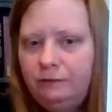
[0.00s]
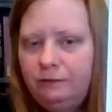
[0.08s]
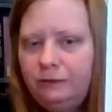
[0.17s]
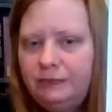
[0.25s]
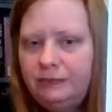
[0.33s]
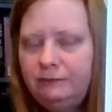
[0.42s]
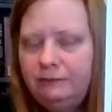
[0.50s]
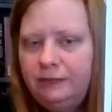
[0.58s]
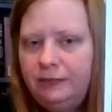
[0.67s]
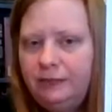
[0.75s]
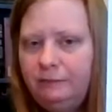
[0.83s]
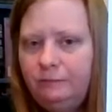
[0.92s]
cross out
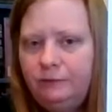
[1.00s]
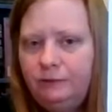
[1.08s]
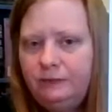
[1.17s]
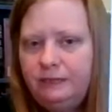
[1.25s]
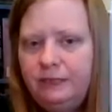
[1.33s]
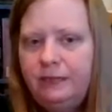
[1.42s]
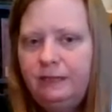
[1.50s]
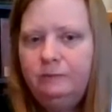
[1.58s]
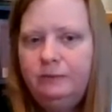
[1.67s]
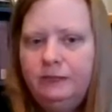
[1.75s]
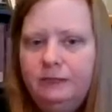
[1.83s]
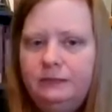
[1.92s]
9 and put 10,
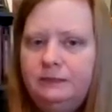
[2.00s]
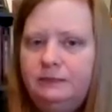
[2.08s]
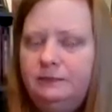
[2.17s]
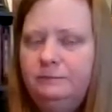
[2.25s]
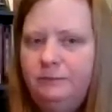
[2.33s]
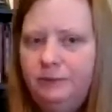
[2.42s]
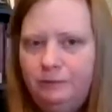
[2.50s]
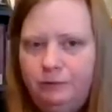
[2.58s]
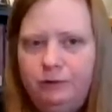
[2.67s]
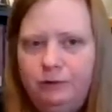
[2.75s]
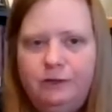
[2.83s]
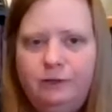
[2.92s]
because maybe
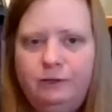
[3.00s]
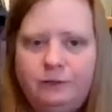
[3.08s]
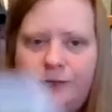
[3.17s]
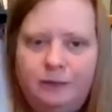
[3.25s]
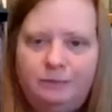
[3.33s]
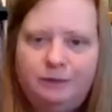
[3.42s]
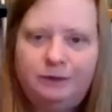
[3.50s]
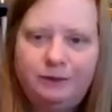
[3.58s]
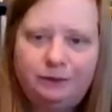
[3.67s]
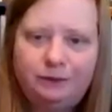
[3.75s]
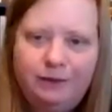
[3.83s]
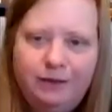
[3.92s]
draw another cup in
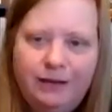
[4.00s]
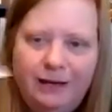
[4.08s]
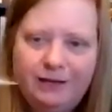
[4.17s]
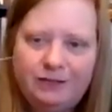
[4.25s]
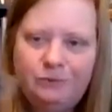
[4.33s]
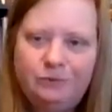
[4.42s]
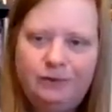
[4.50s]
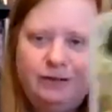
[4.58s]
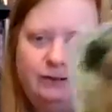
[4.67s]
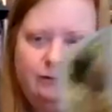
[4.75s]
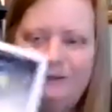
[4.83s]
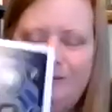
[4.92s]
there, X one
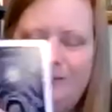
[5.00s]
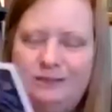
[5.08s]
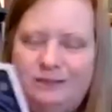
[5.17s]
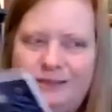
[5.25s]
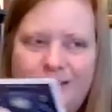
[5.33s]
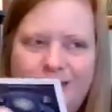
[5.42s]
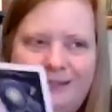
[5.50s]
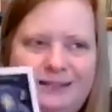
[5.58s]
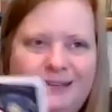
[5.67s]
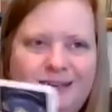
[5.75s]
out on this side.